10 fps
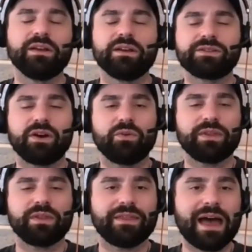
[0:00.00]
so
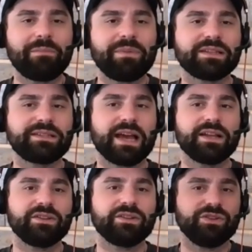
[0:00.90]
that being
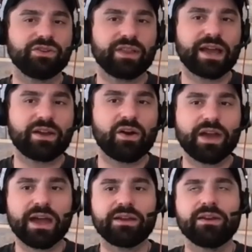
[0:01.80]
said you're like
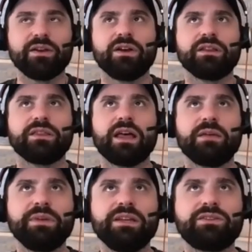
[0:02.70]
okay let
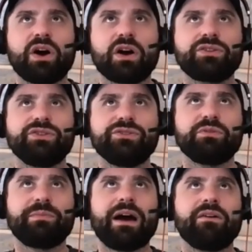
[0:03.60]
me talk to you
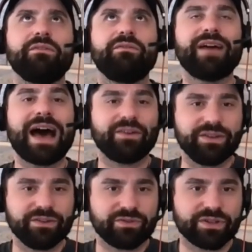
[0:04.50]
about
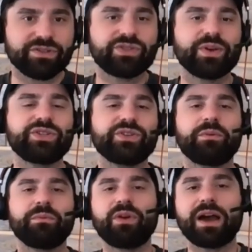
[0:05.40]
value because you switch it
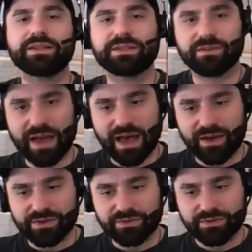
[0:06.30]
from price to
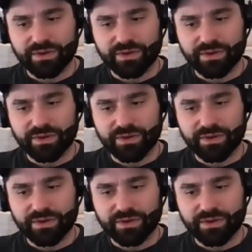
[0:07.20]
value